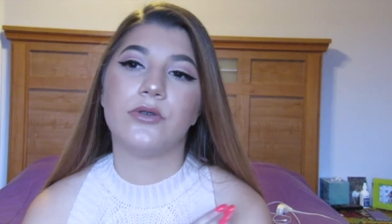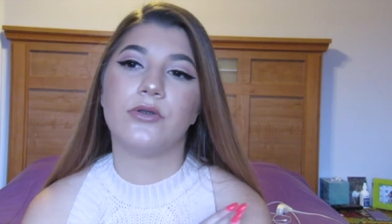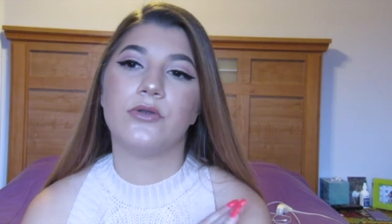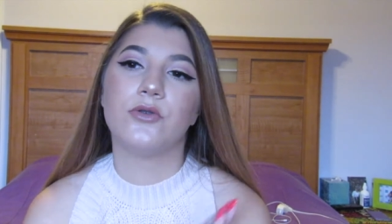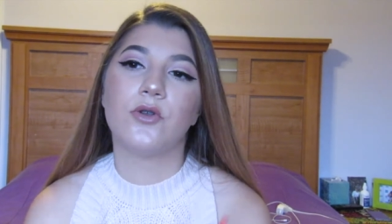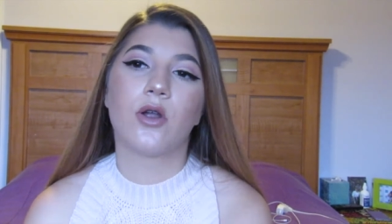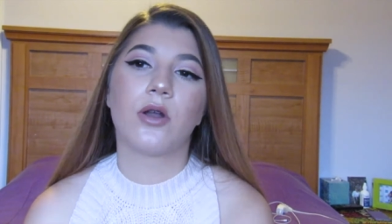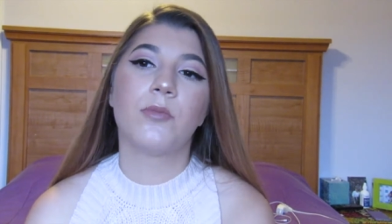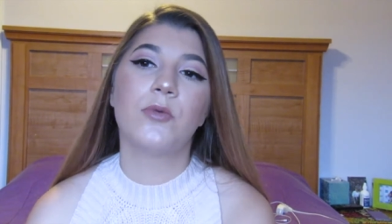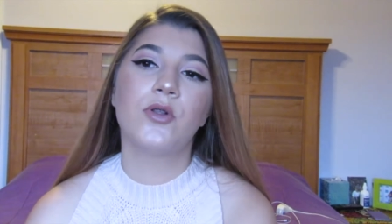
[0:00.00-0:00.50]

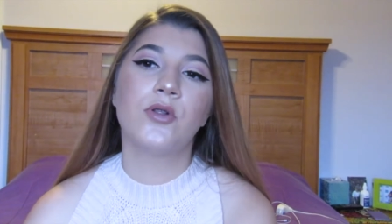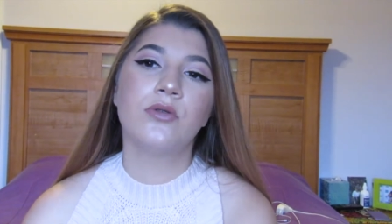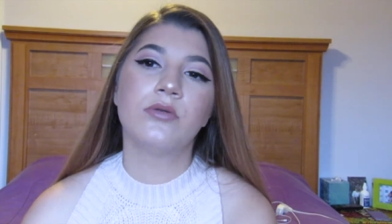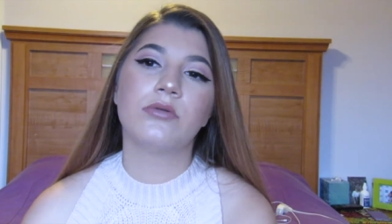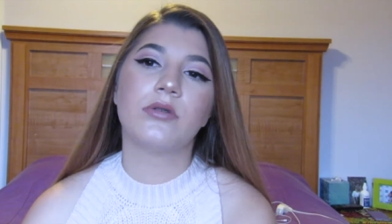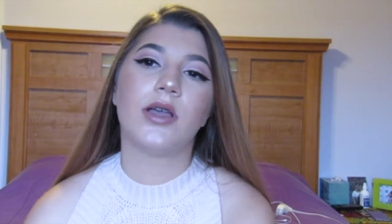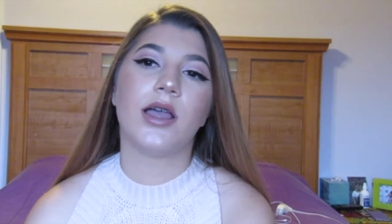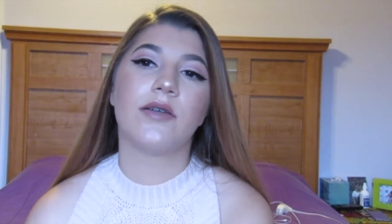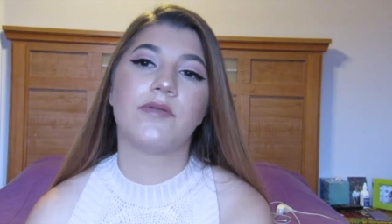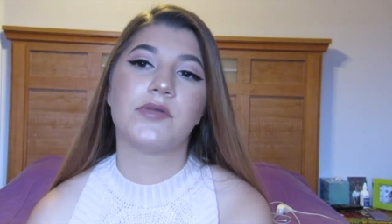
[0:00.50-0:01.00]

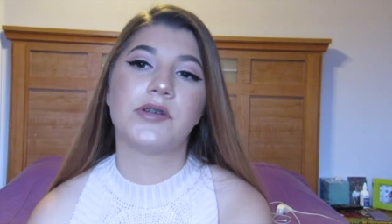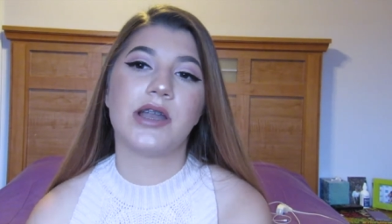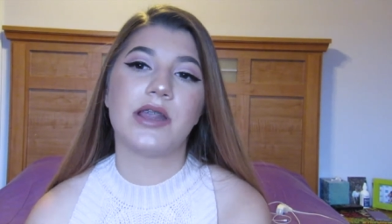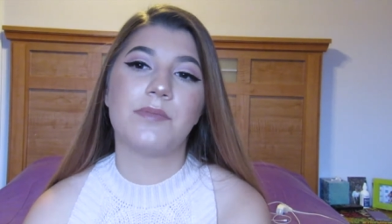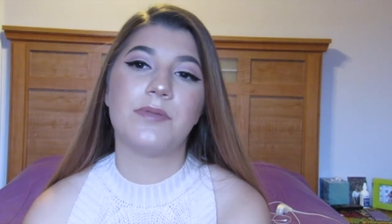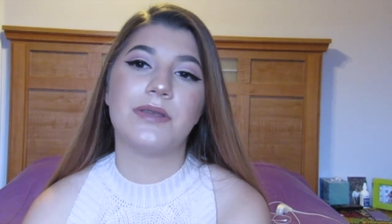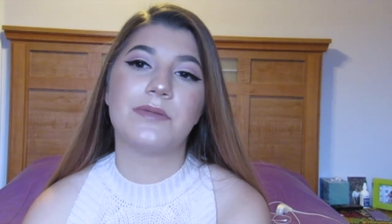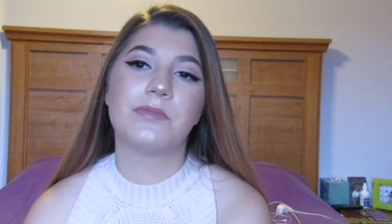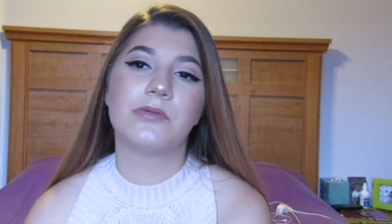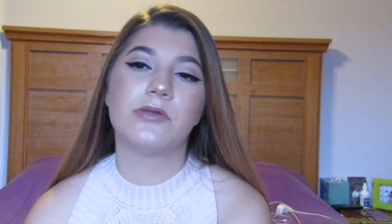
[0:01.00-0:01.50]
normal,
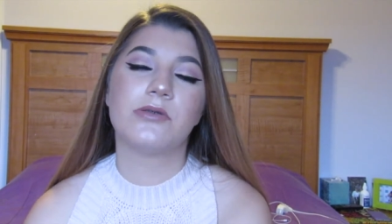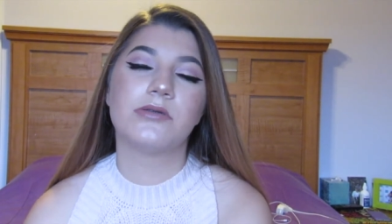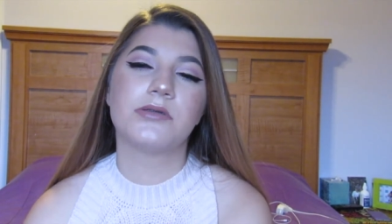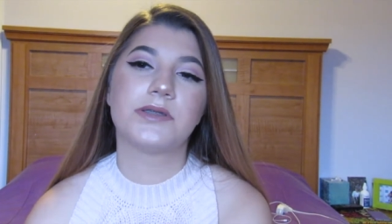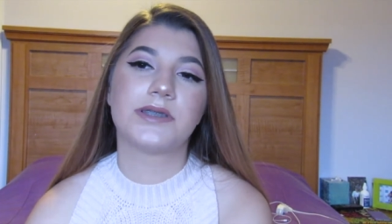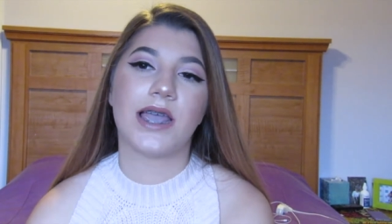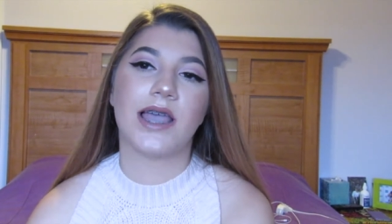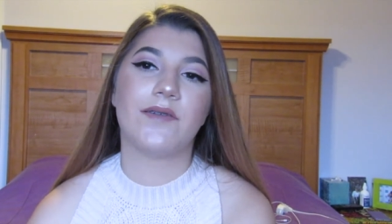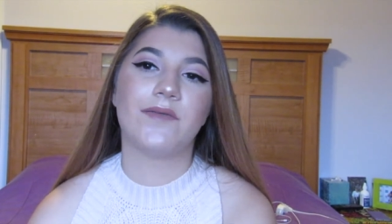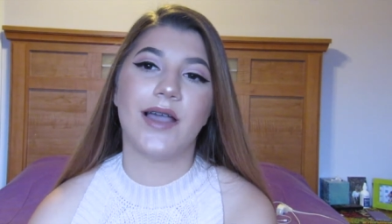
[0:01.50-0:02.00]
everyday people,
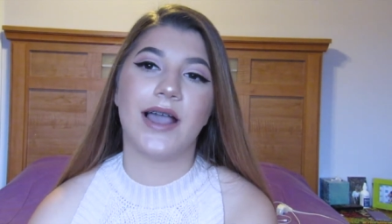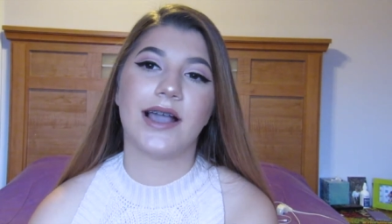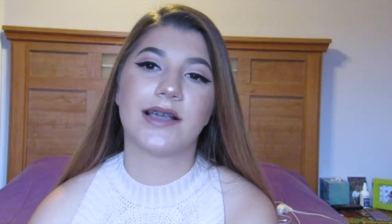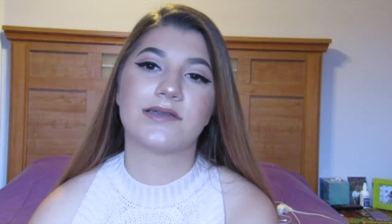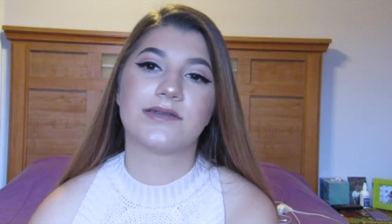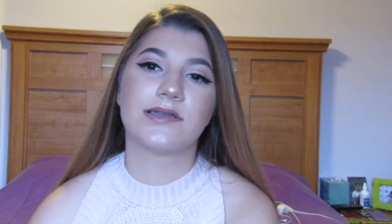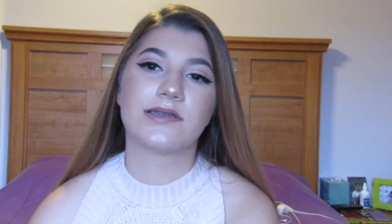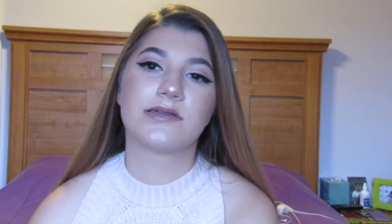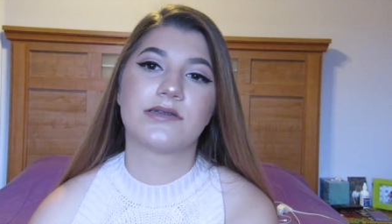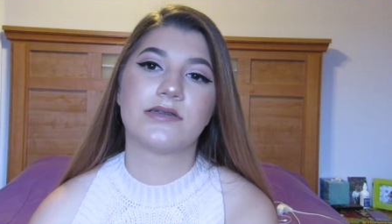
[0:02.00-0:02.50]
to have
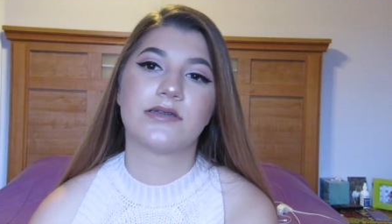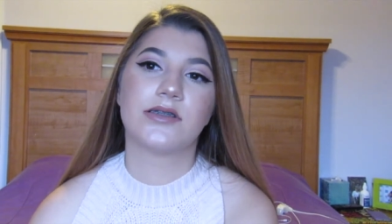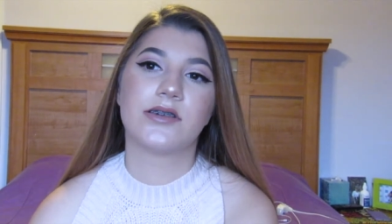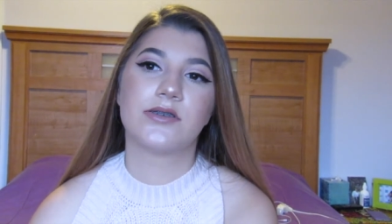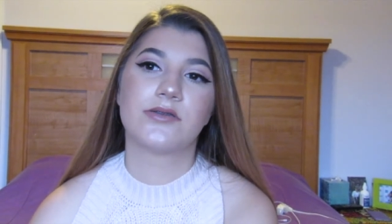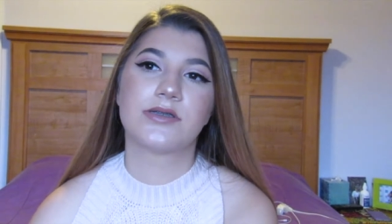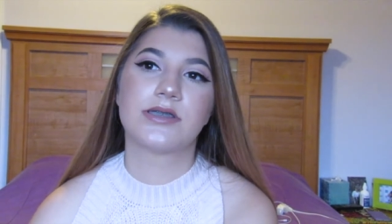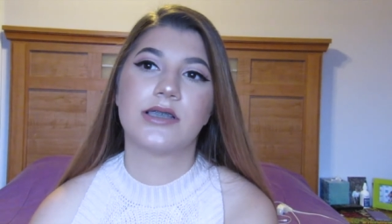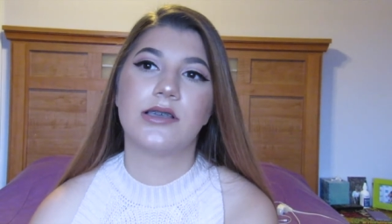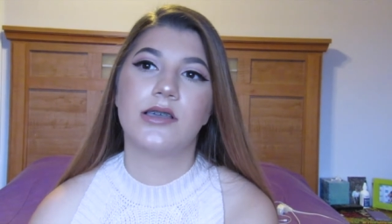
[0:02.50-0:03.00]
access to
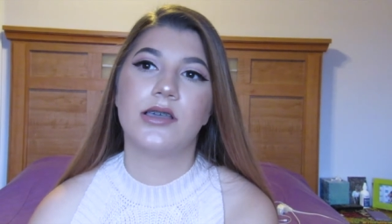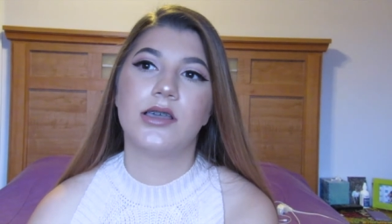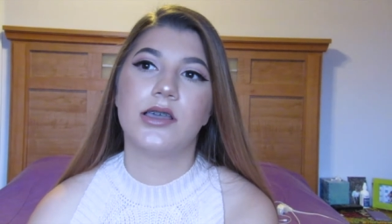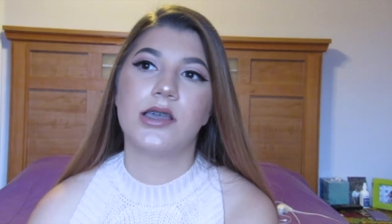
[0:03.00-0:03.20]
those?